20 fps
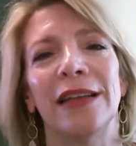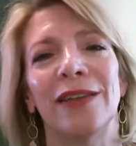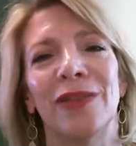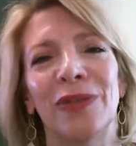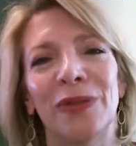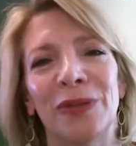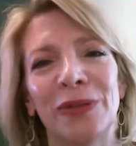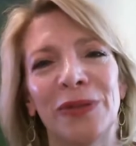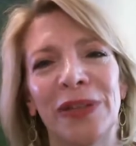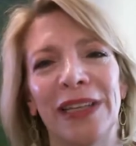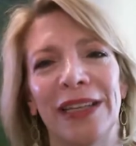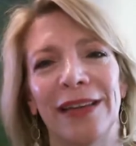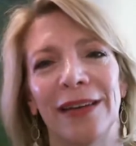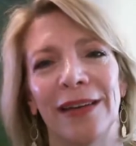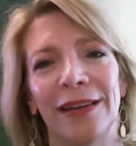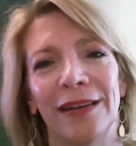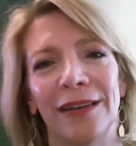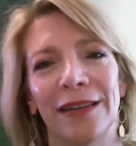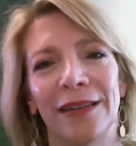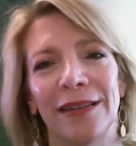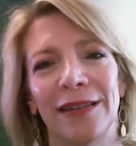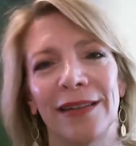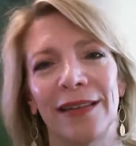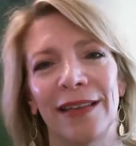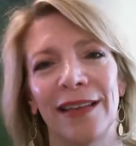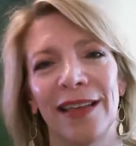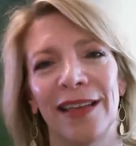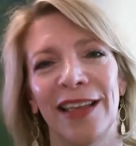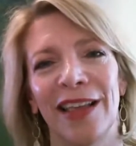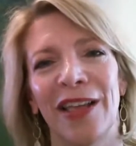through here,
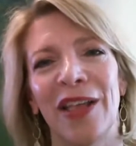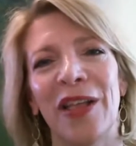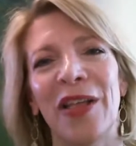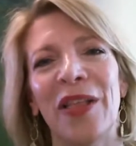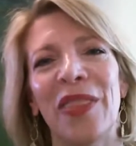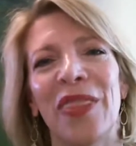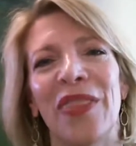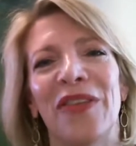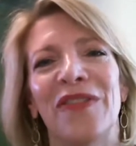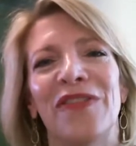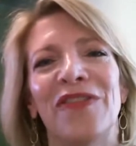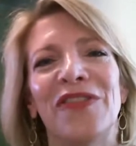the